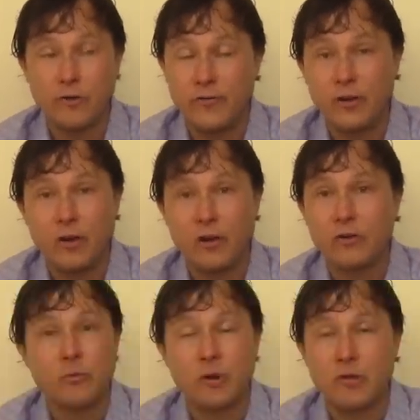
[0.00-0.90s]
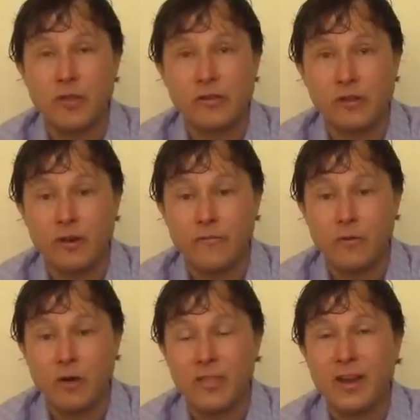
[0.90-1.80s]
one hundred fifty dollars, or whatever they sell
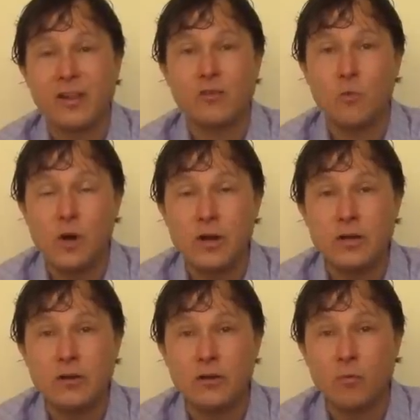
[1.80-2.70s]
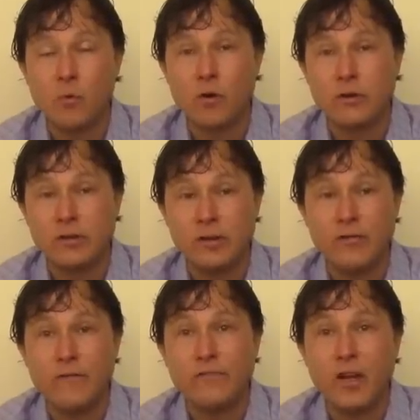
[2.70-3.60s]
for, and then has a one-year warranty, and
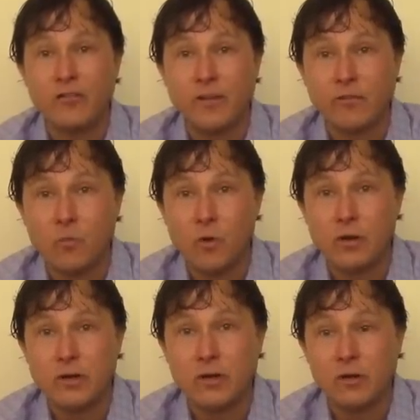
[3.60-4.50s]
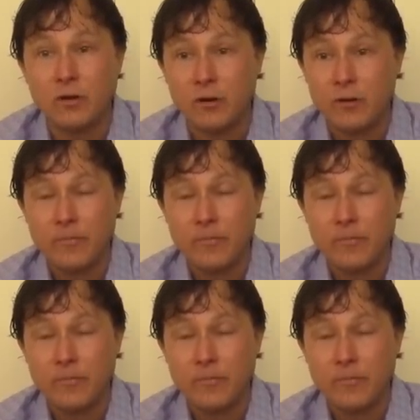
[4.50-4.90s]
if it fails after one year,